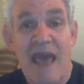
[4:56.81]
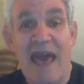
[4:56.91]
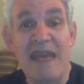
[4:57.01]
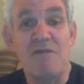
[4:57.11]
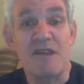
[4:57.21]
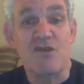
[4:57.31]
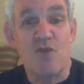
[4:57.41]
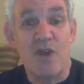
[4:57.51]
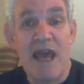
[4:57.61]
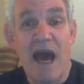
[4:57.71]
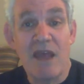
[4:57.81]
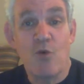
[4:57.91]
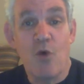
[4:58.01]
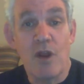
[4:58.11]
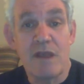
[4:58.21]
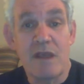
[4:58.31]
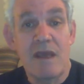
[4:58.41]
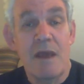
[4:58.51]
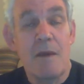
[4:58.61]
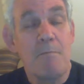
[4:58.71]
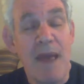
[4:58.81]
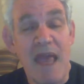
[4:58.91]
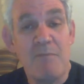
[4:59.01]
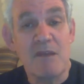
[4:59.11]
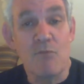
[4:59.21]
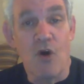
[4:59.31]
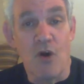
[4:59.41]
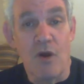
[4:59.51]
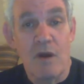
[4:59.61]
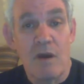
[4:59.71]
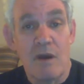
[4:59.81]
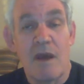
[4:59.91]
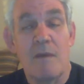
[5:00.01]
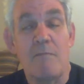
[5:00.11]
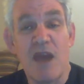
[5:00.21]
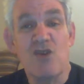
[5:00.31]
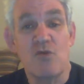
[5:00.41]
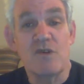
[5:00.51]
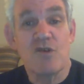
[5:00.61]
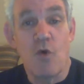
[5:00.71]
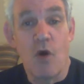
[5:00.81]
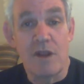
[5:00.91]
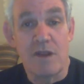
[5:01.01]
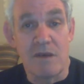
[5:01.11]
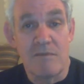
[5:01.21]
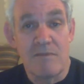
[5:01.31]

And if it is really high quality, pay a bit more. Make sure it's quality.